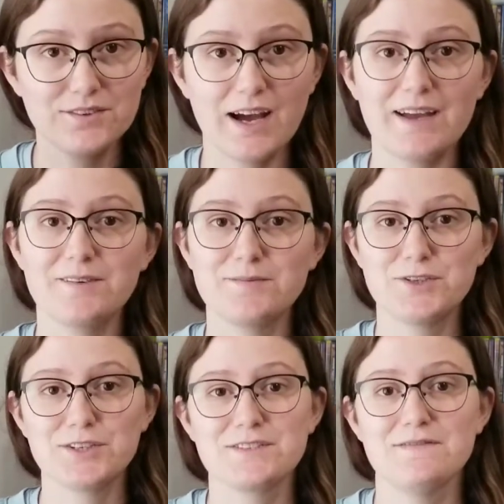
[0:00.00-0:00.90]
I
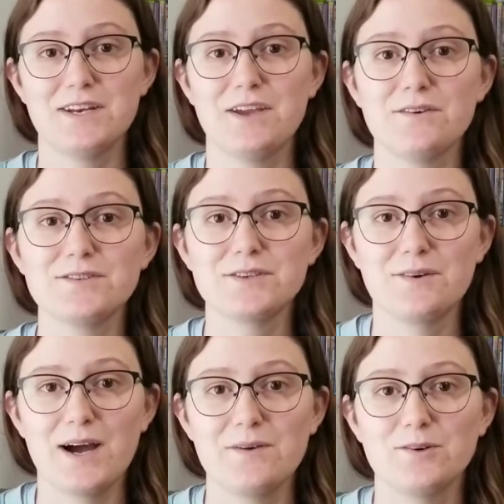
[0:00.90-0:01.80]
took some videos, so
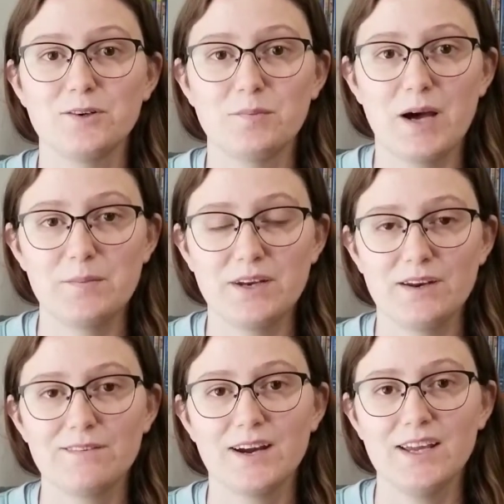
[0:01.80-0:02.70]
I will pop it
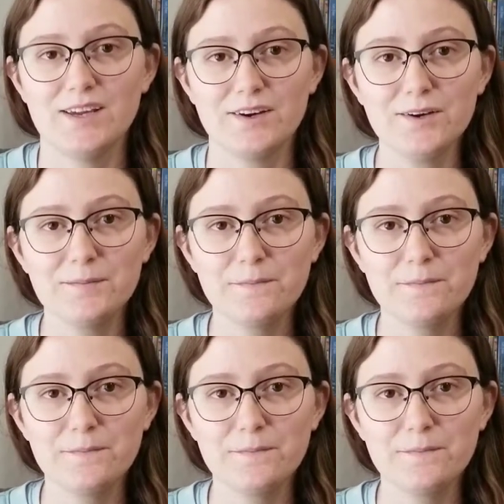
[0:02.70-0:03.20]
in right here.